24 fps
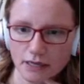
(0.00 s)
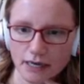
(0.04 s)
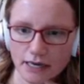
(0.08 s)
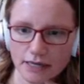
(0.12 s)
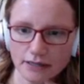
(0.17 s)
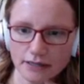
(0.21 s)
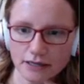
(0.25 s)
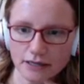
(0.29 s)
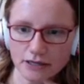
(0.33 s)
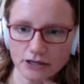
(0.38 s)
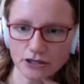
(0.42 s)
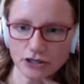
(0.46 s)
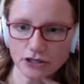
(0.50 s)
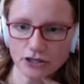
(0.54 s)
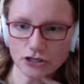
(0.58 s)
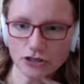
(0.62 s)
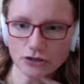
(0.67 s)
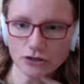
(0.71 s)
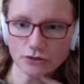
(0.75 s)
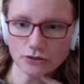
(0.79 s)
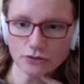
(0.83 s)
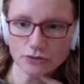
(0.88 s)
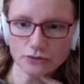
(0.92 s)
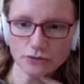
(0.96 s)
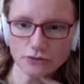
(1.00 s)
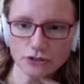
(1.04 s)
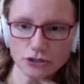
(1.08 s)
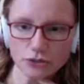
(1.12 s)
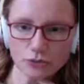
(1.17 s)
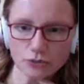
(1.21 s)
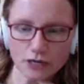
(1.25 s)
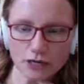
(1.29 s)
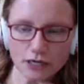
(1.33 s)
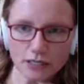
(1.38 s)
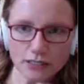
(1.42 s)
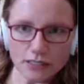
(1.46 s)
And then U,
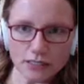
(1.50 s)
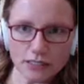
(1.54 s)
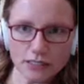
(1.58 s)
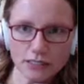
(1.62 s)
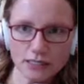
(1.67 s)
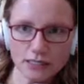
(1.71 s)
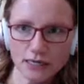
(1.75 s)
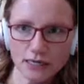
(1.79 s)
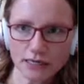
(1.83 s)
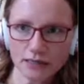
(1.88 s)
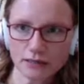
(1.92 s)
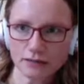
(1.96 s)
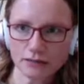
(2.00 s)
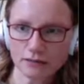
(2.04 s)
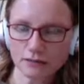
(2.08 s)
schwa, TA.